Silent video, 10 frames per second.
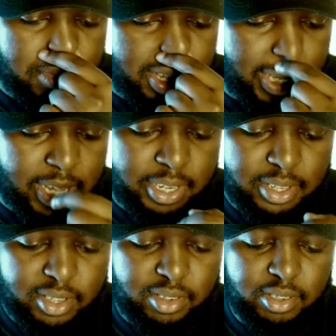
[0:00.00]

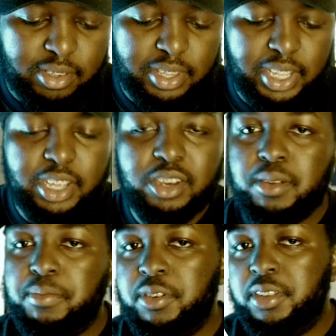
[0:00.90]
Again, this is something he could
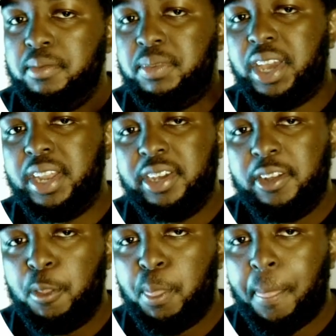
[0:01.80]
have put in the
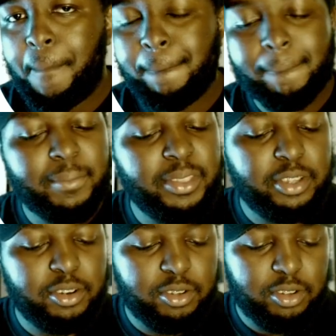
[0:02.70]
beginning,
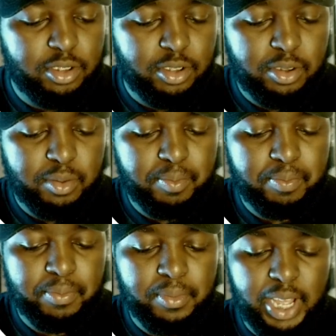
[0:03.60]
you know,
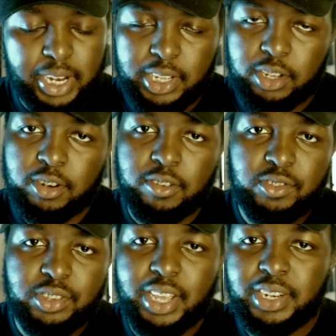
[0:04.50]
and he could have
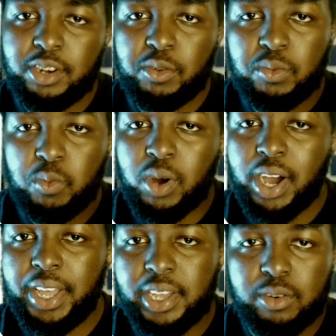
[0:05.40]
stated
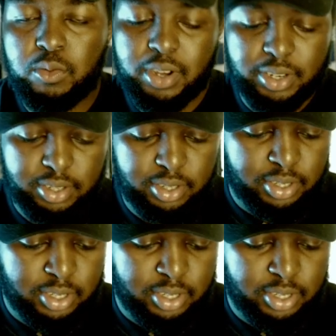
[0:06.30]
why and what.